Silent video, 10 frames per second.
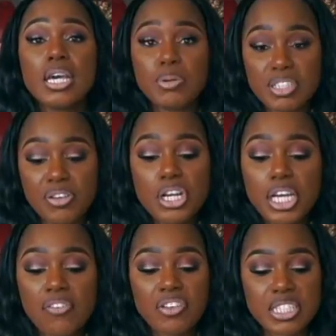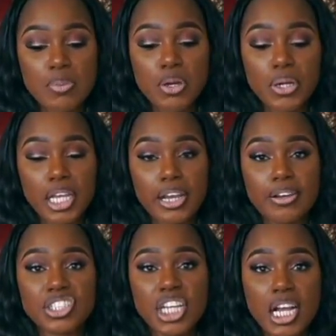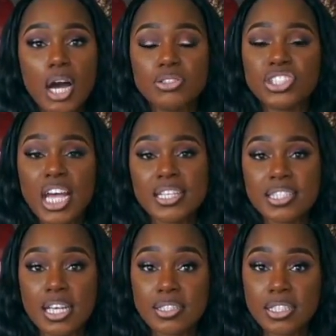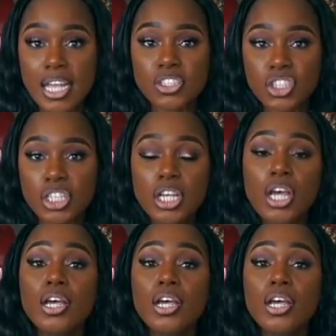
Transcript: But if you're looking for some good hair, check out Jazzy Extension.